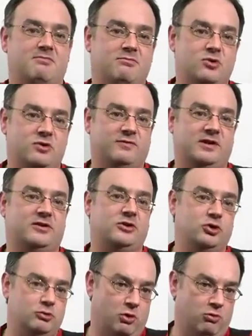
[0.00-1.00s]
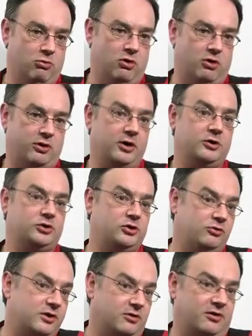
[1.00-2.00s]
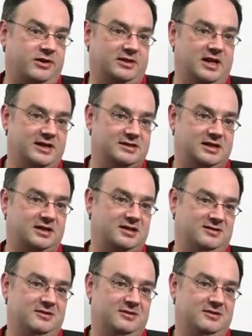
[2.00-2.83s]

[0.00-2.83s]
moving the U-boat war to the North Atlantic,